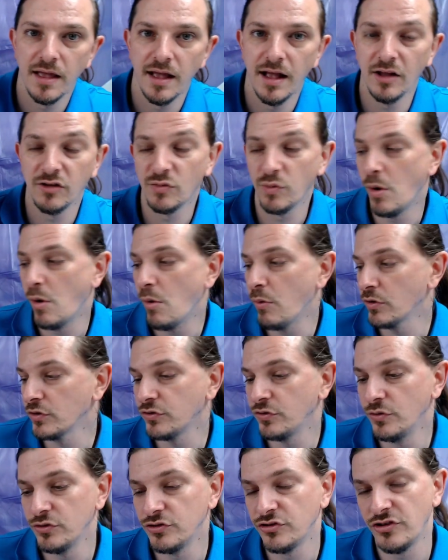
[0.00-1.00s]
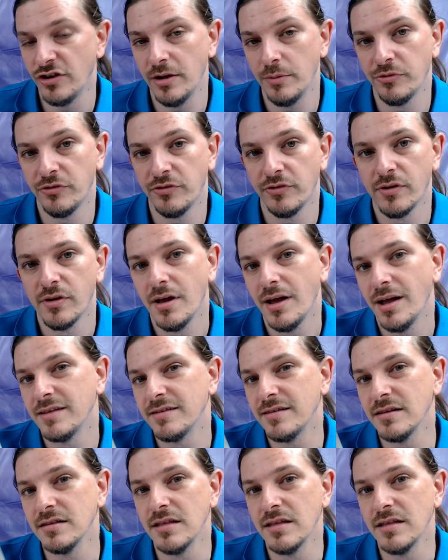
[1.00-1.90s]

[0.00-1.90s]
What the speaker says: It's World War II ships. It's a